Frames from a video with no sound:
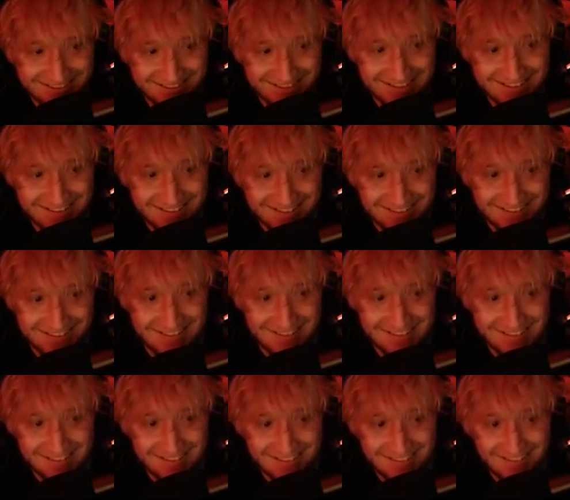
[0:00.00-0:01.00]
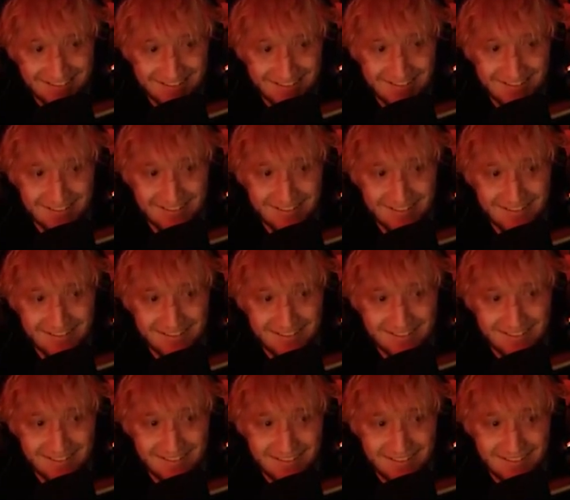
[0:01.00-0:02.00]

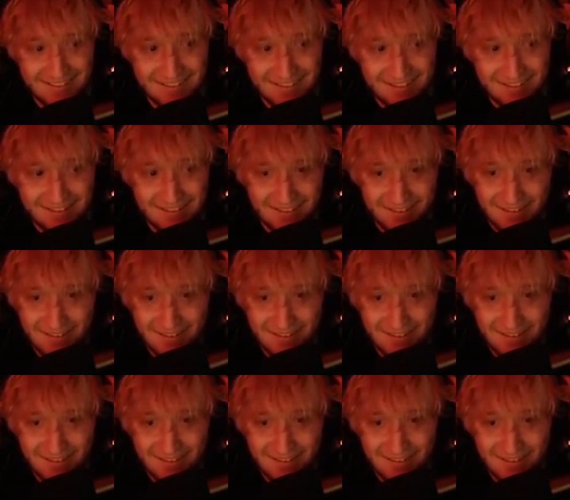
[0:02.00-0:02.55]
[no speech]